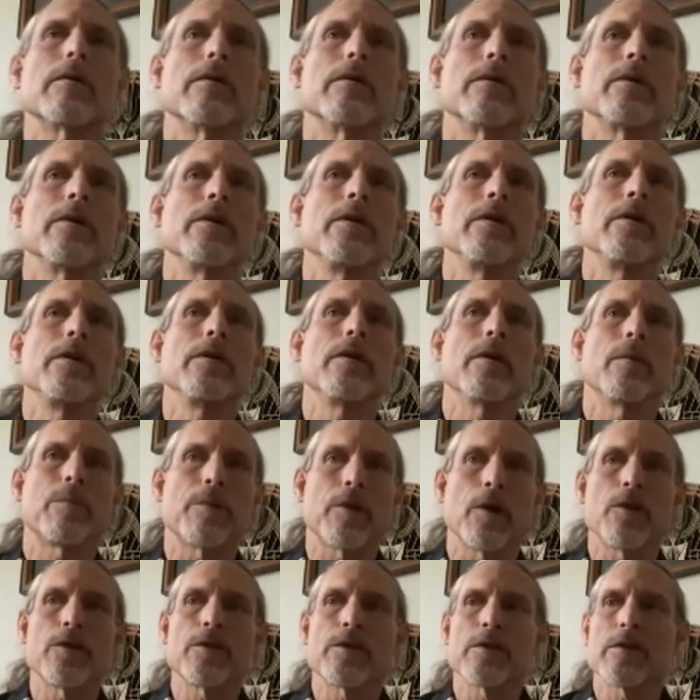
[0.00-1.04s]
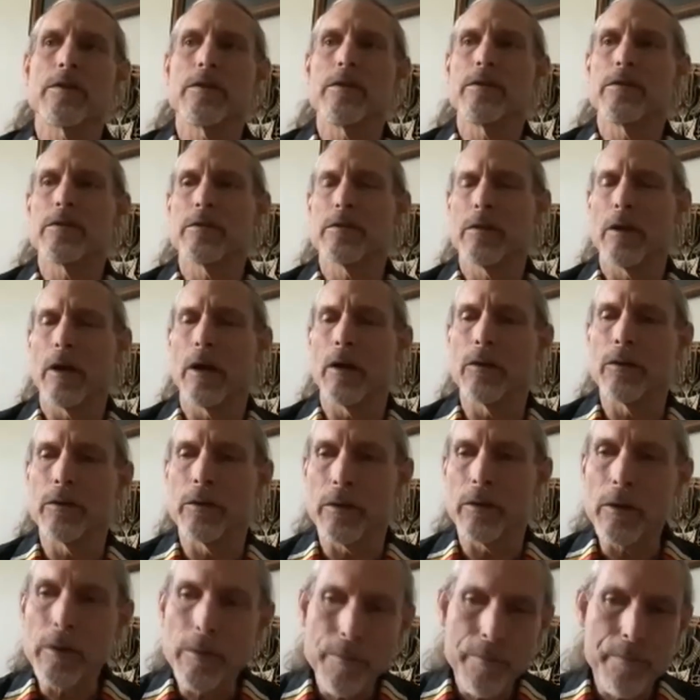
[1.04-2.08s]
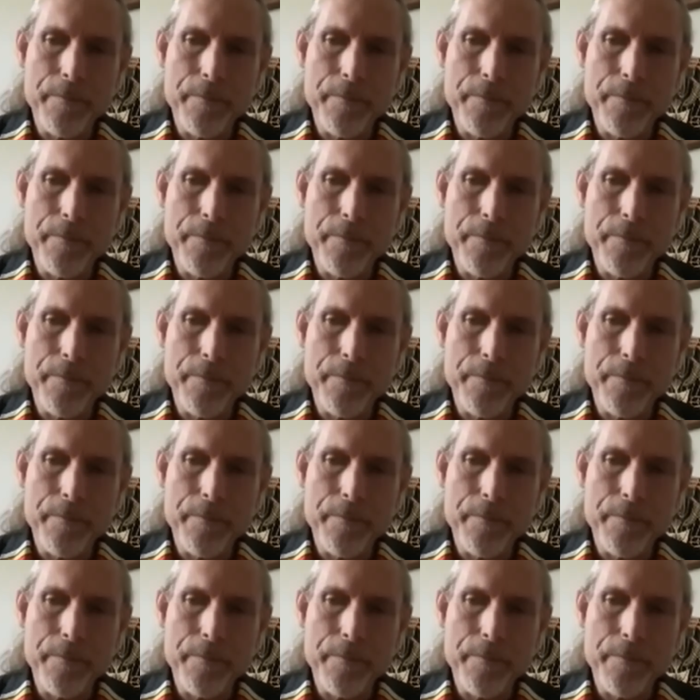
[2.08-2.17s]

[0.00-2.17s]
he approached his elder